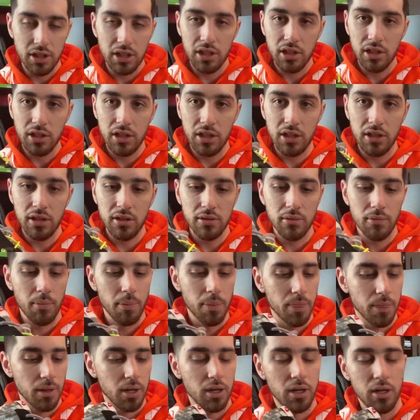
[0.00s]
clean.
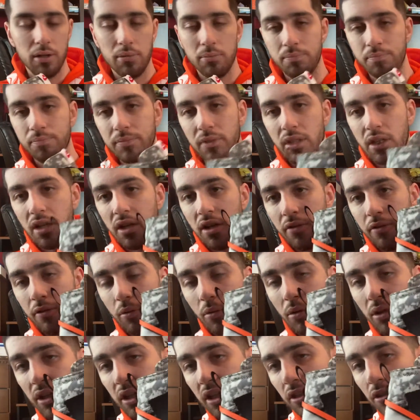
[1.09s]
Um, if you
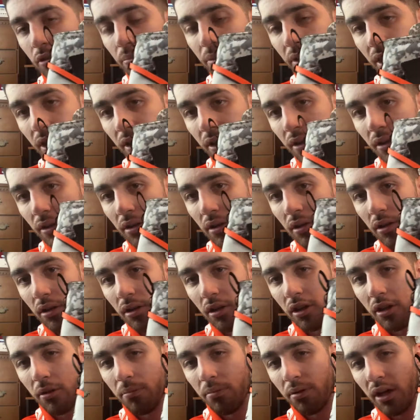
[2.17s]
want to get your pair,
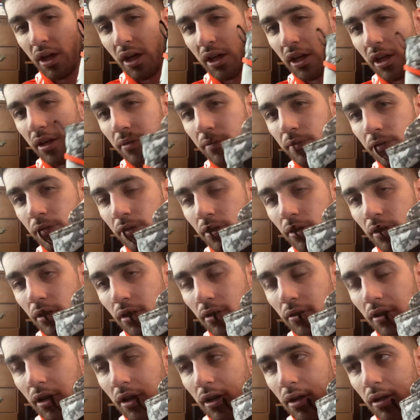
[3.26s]
you can probably get them for
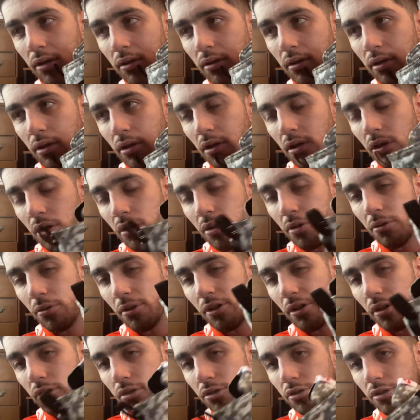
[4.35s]
around
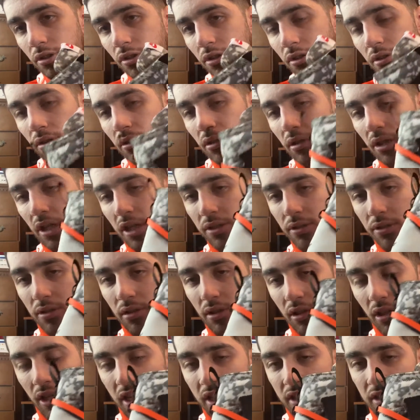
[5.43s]
300. That's the
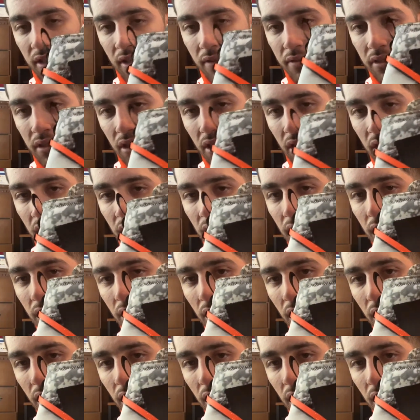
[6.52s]
last I've seen